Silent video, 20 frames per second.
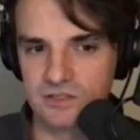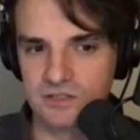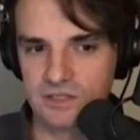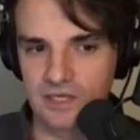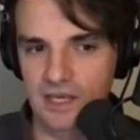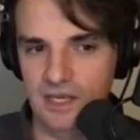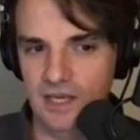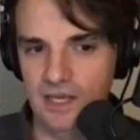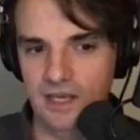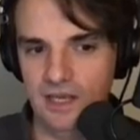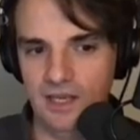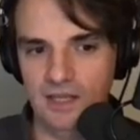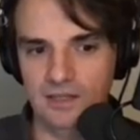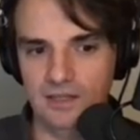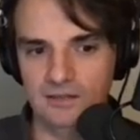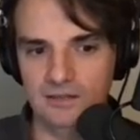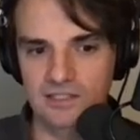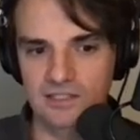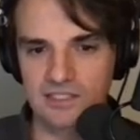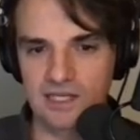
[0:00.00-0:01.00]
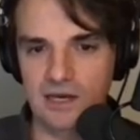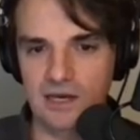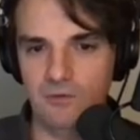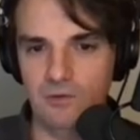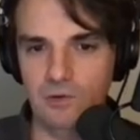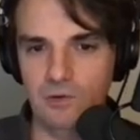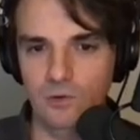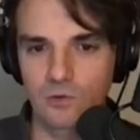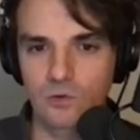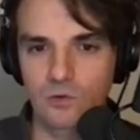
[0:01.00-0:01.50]
uh, this is how
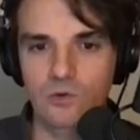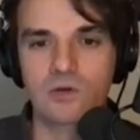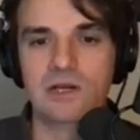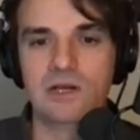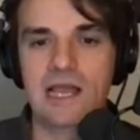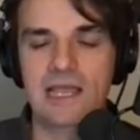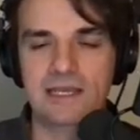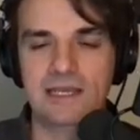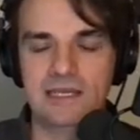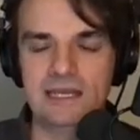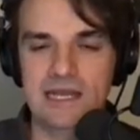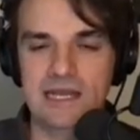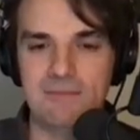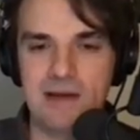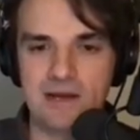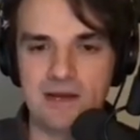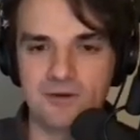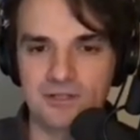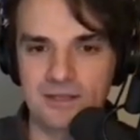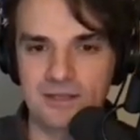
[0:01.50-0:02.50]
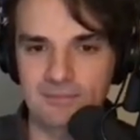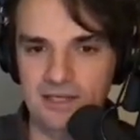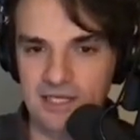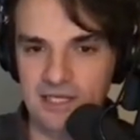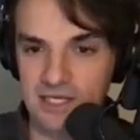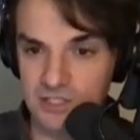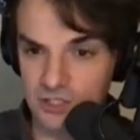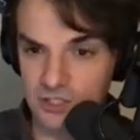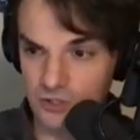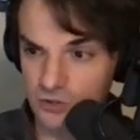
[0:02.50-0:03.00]
it will look like. In a Micronaut
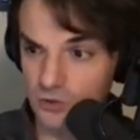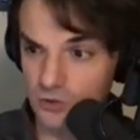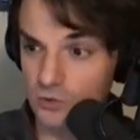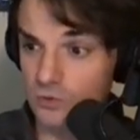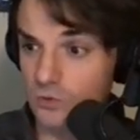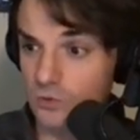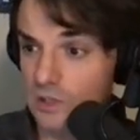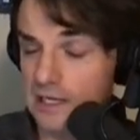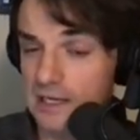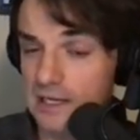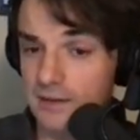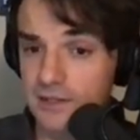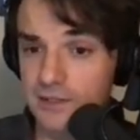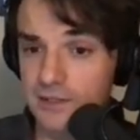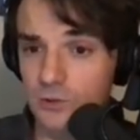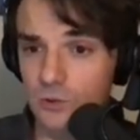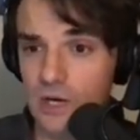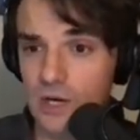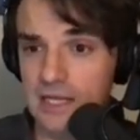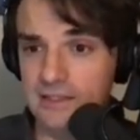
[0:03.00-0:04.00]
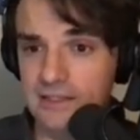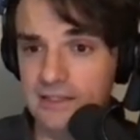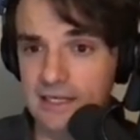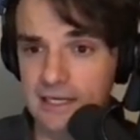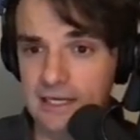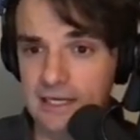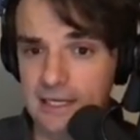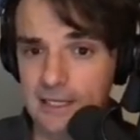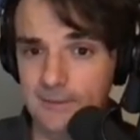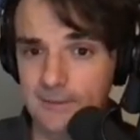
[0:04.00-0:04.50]
application, you will need to add
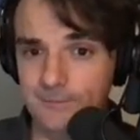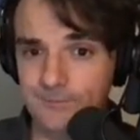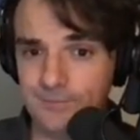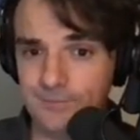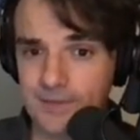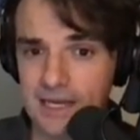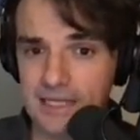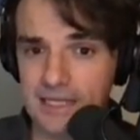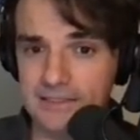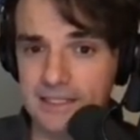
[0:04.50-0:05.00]
the um, add